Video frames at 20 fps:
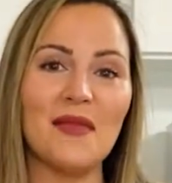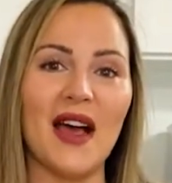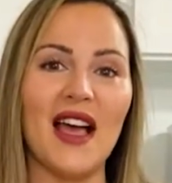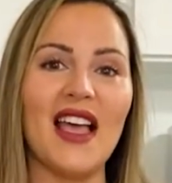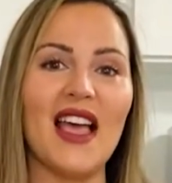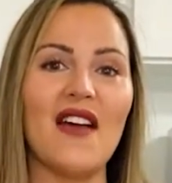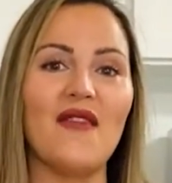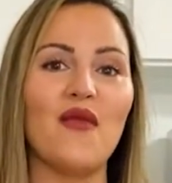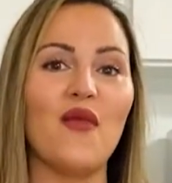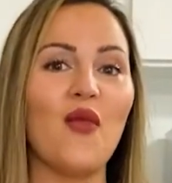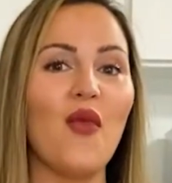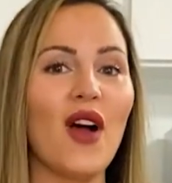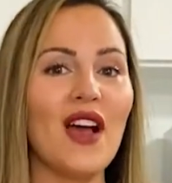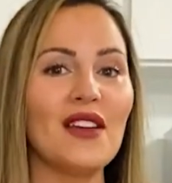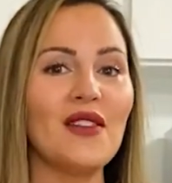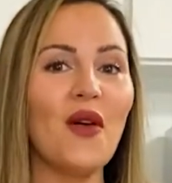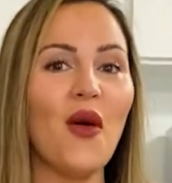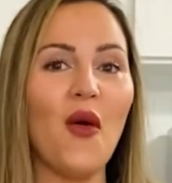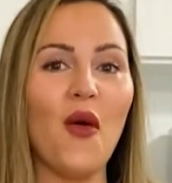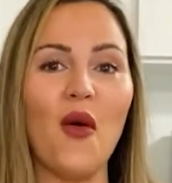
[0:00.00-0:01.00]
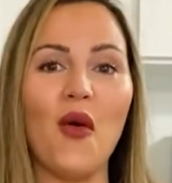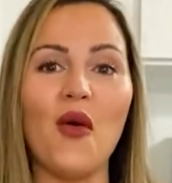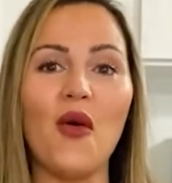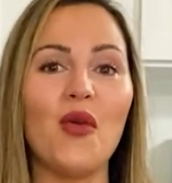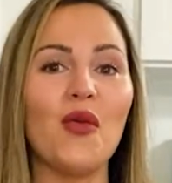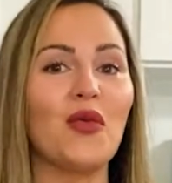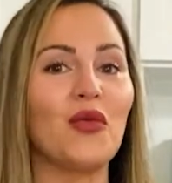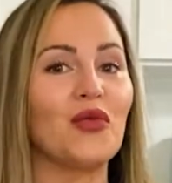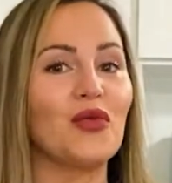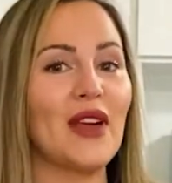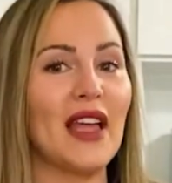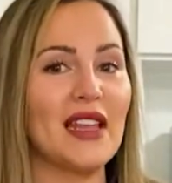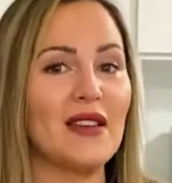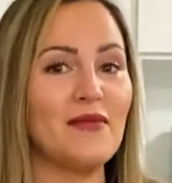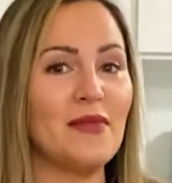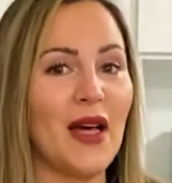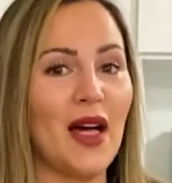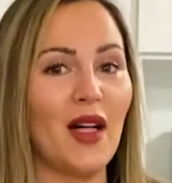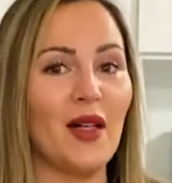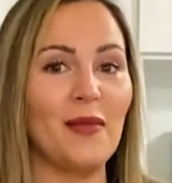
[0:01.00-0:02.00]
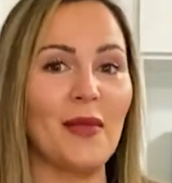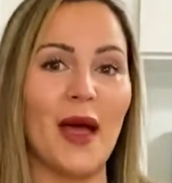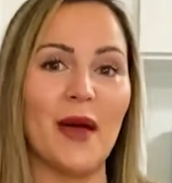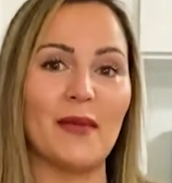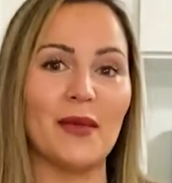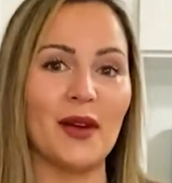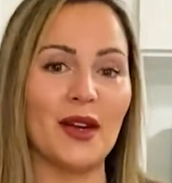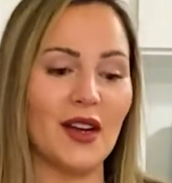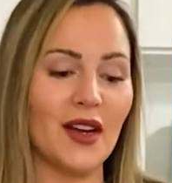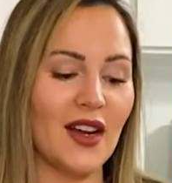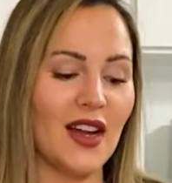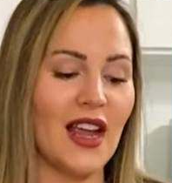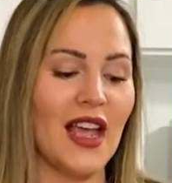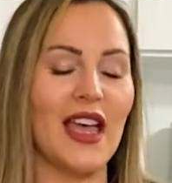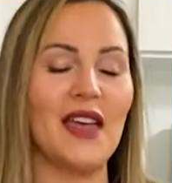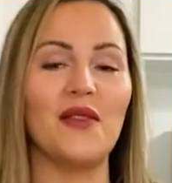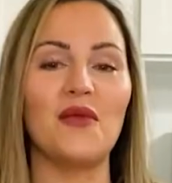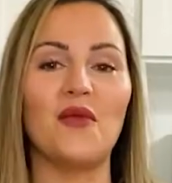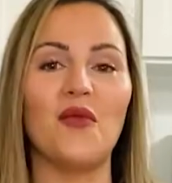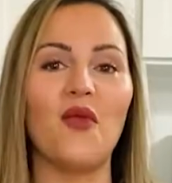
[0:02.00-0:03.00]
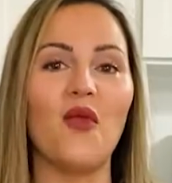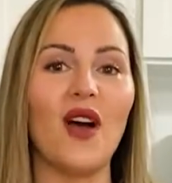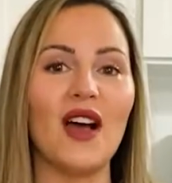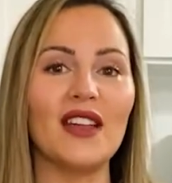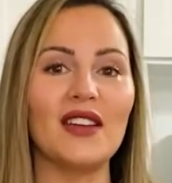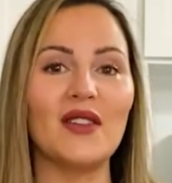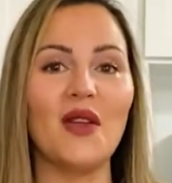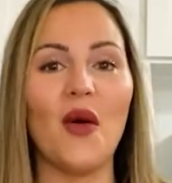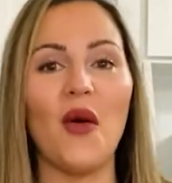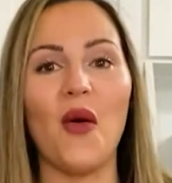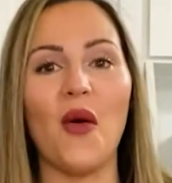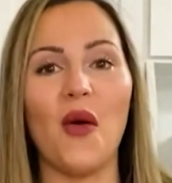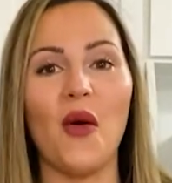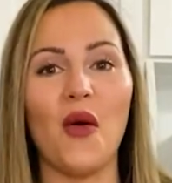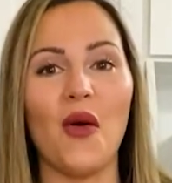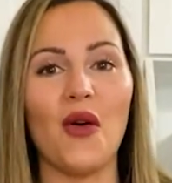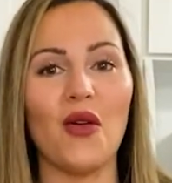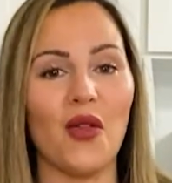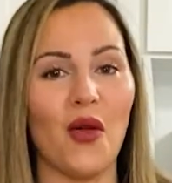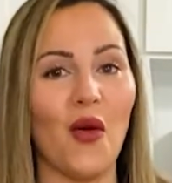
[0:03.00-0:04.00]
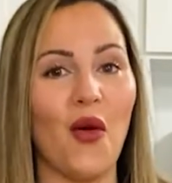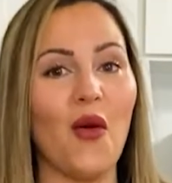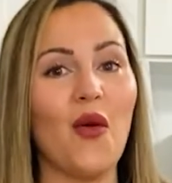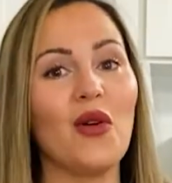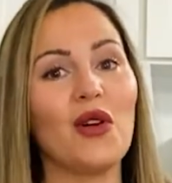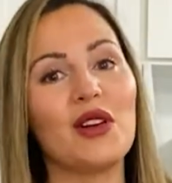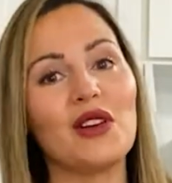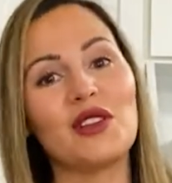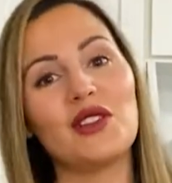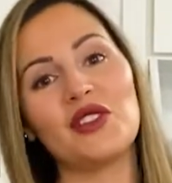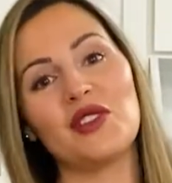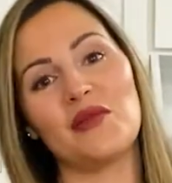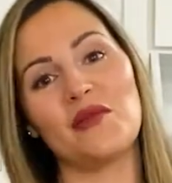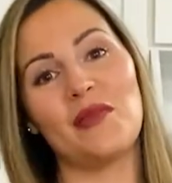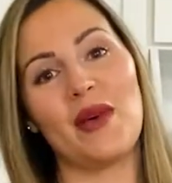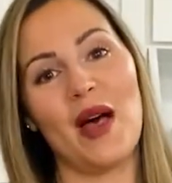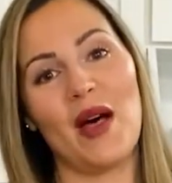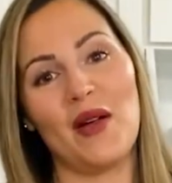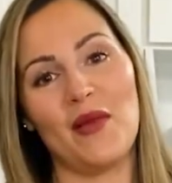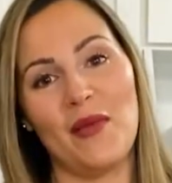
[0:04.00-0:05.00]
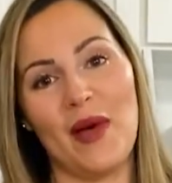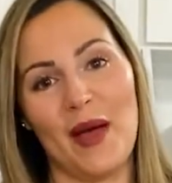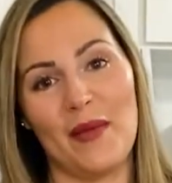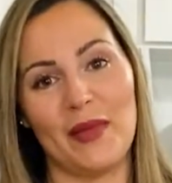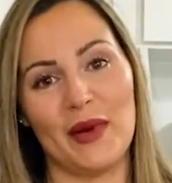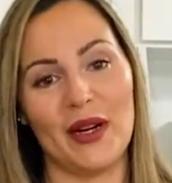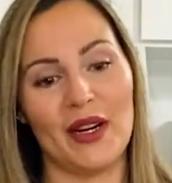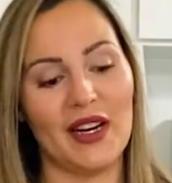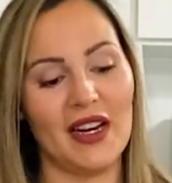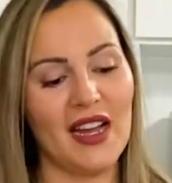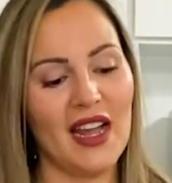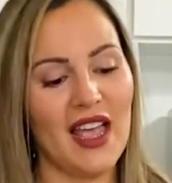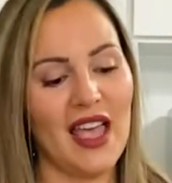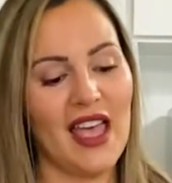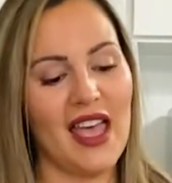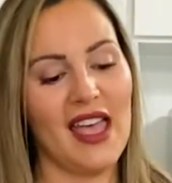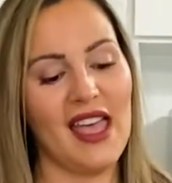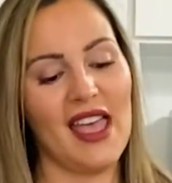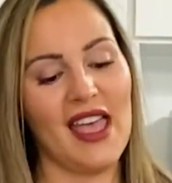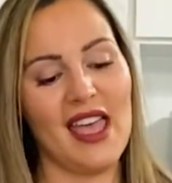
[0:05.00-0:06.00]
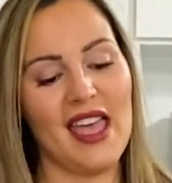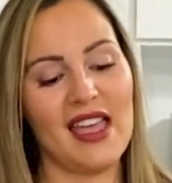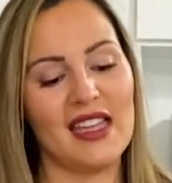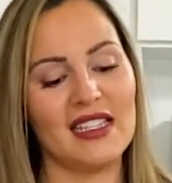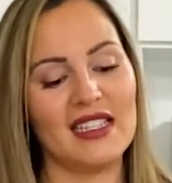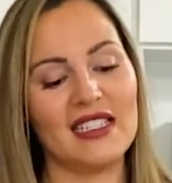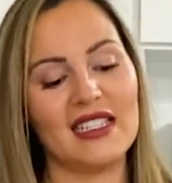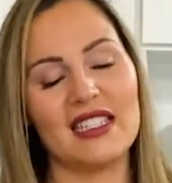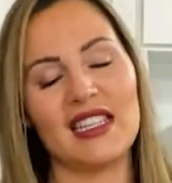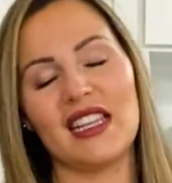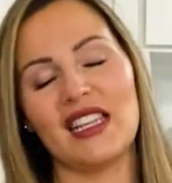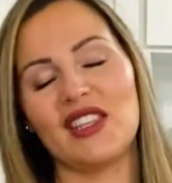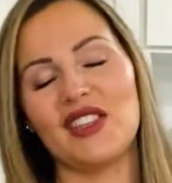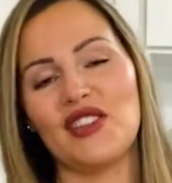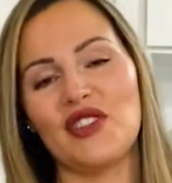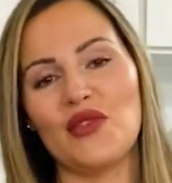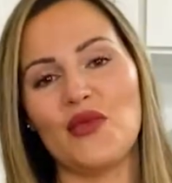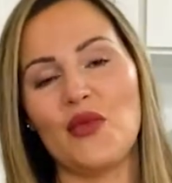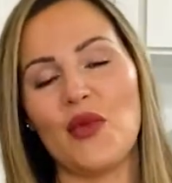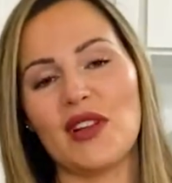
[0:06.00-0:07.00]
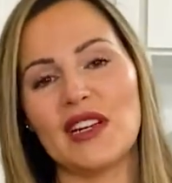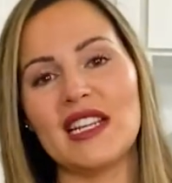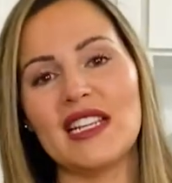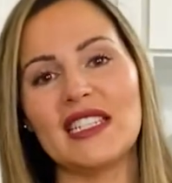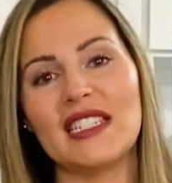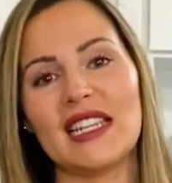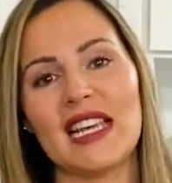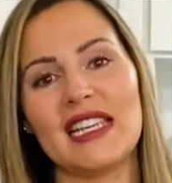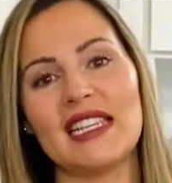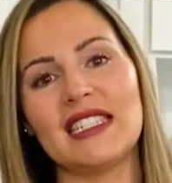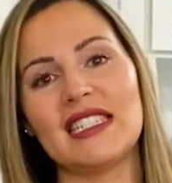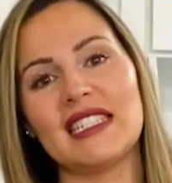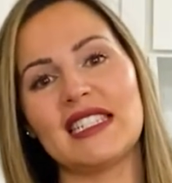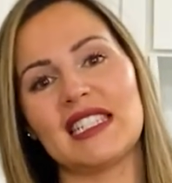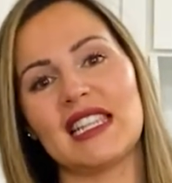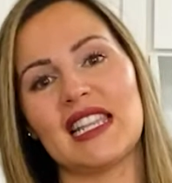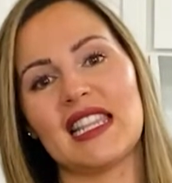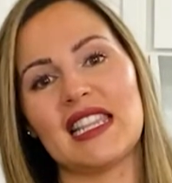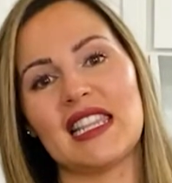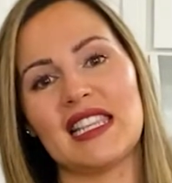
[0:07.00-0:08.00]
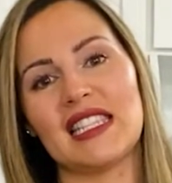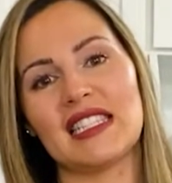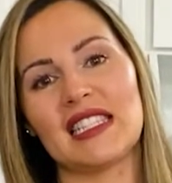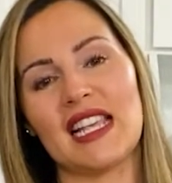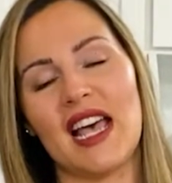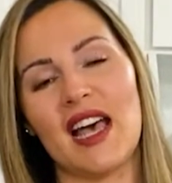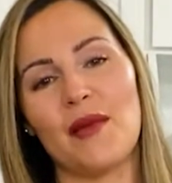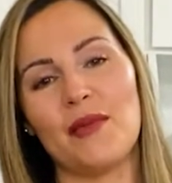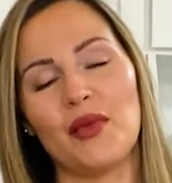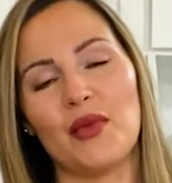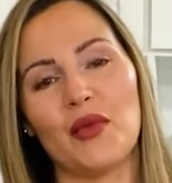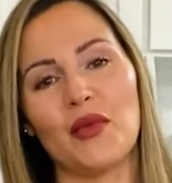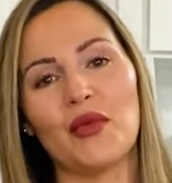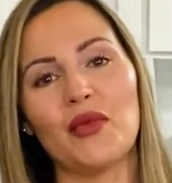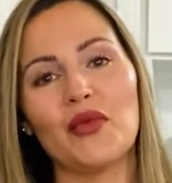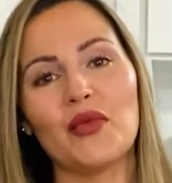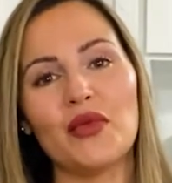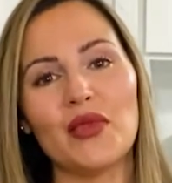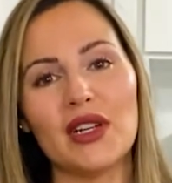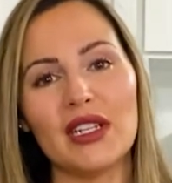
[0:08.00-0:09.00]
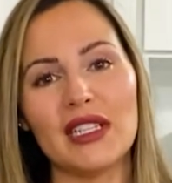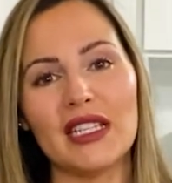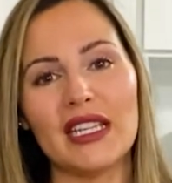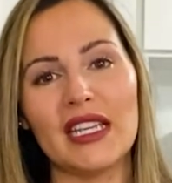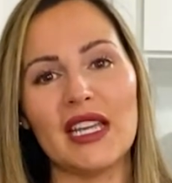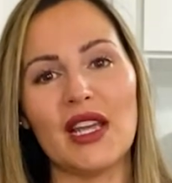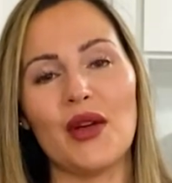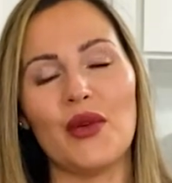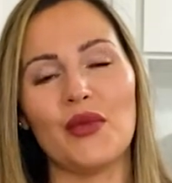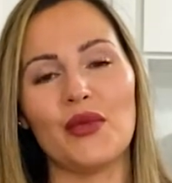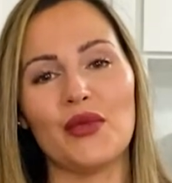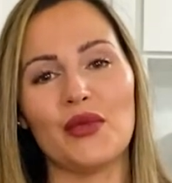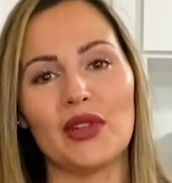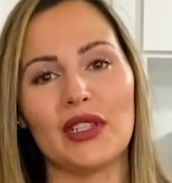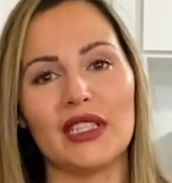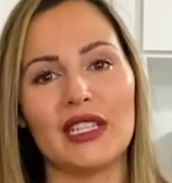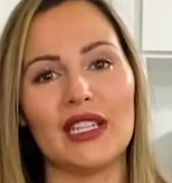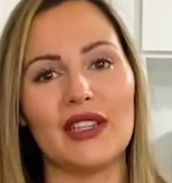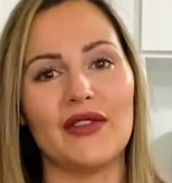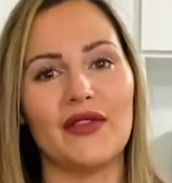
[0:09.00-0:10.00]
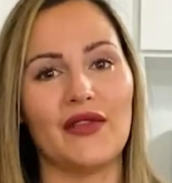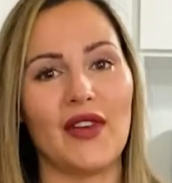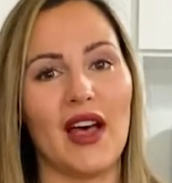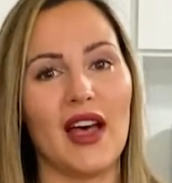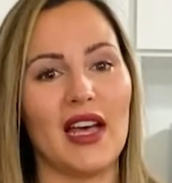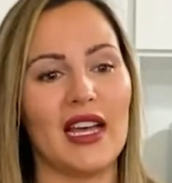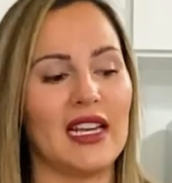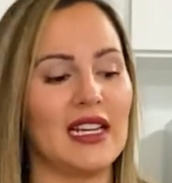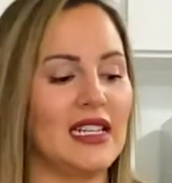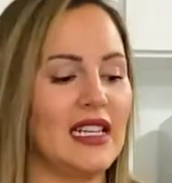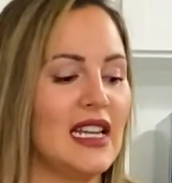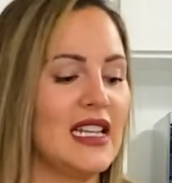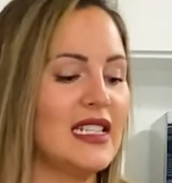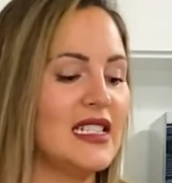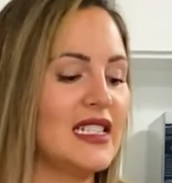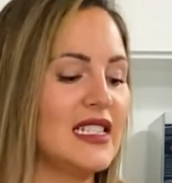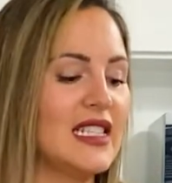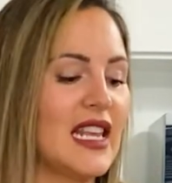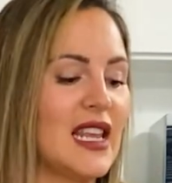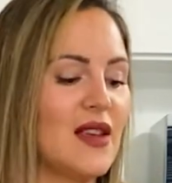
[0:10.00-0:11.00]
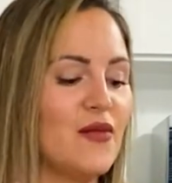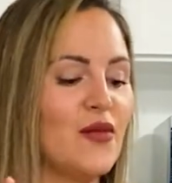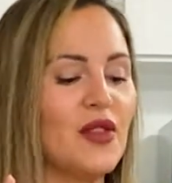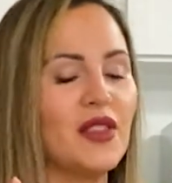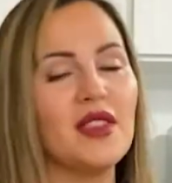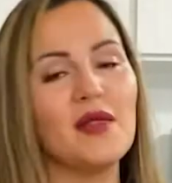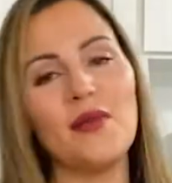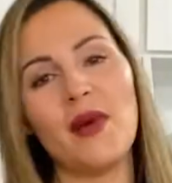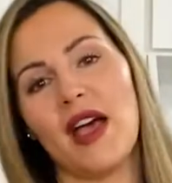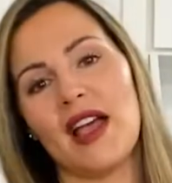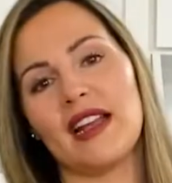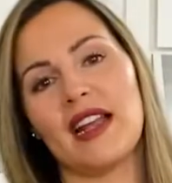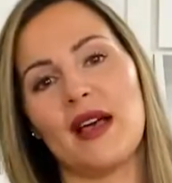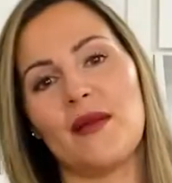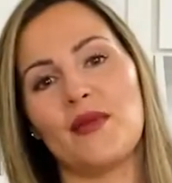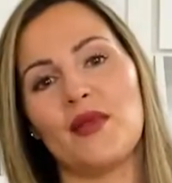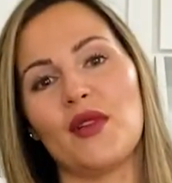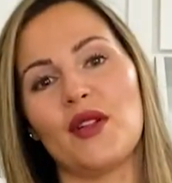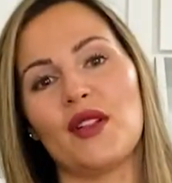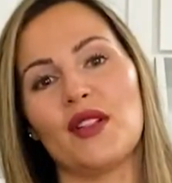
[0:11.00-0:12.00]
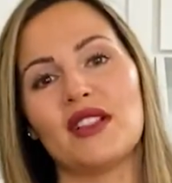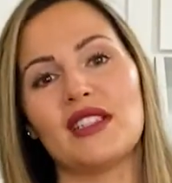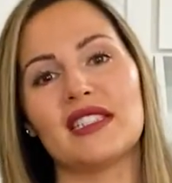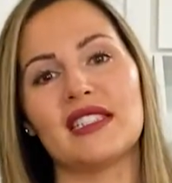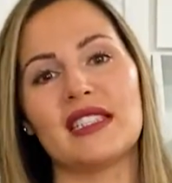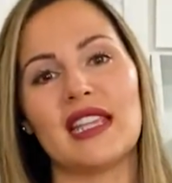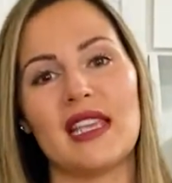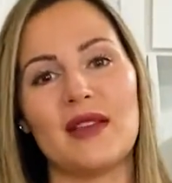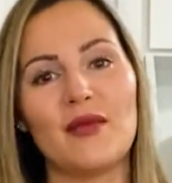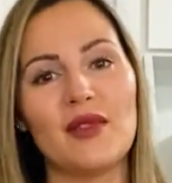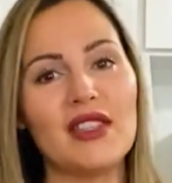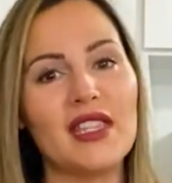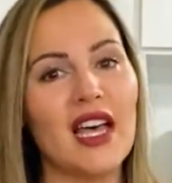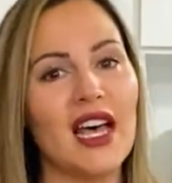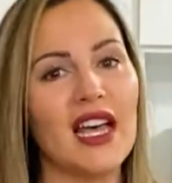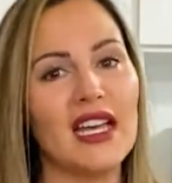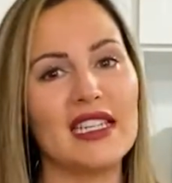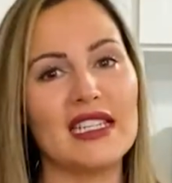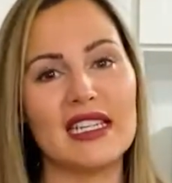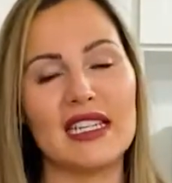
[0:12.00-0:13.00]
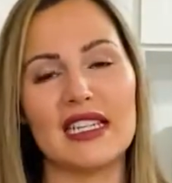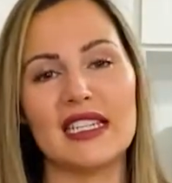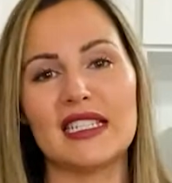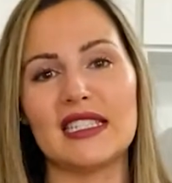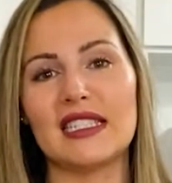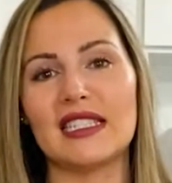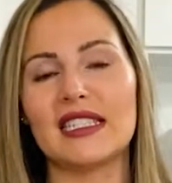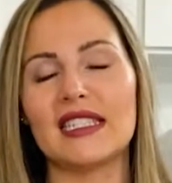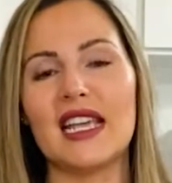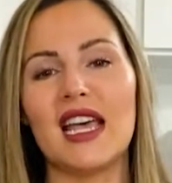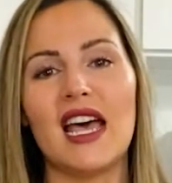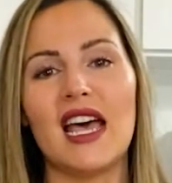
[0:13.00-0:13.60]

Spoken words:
I have 1 whole red bell pepper and 1 whole orange bell pepper. And you wanna dice these up really, really fine. And same with the pineapple, same with the onions.